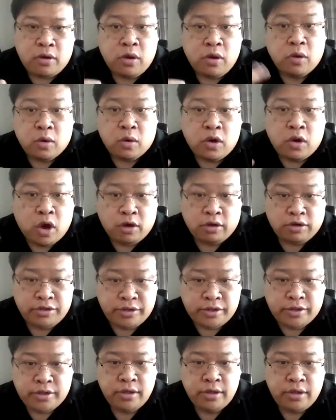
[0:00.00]
hook
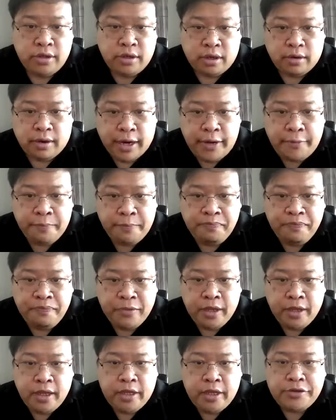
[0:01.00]
calls. All right.
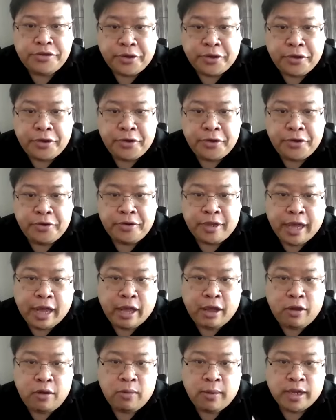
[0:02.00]
So
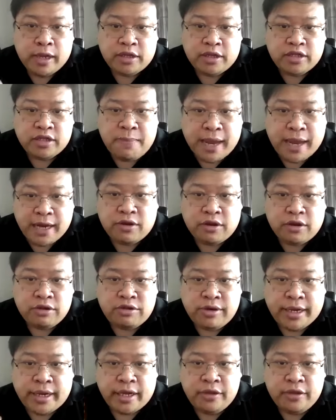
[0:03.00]
now when your smart
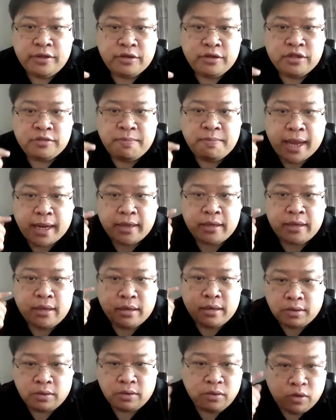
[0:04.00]
contract can do smart
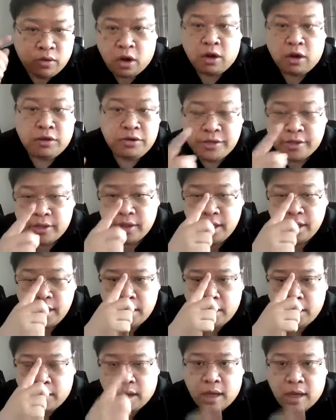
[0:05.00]
hook calls,
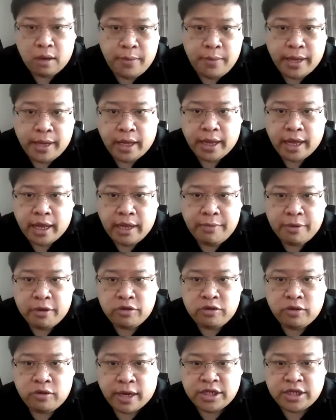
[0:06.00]
we are
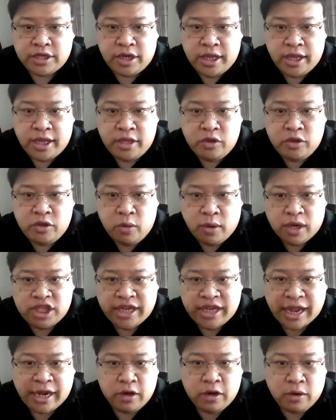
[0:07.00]
able to actually do a
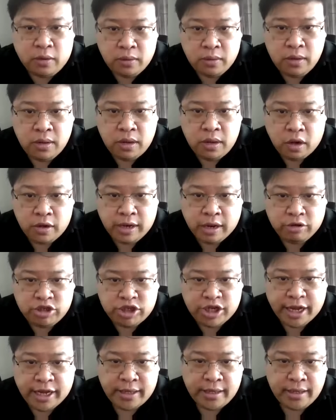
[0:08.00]
shadow on
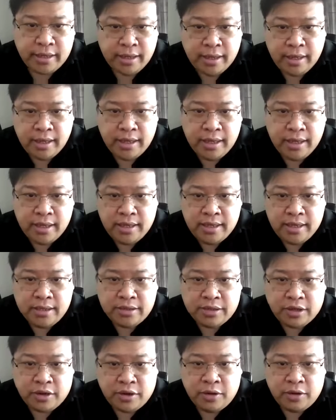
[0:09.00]
our chain.
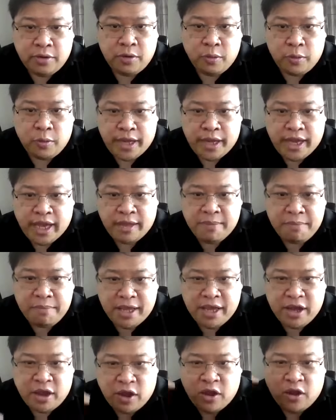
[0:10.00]
So we
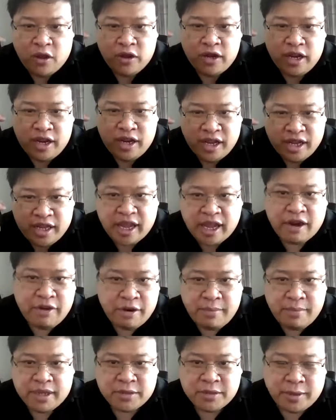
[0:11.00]
can be on
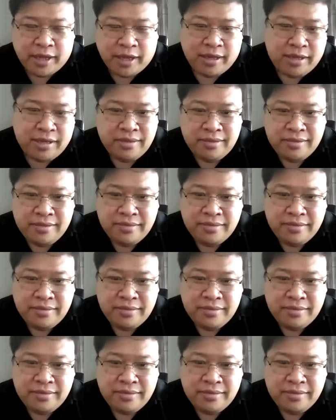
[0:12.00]
Ethereum as well.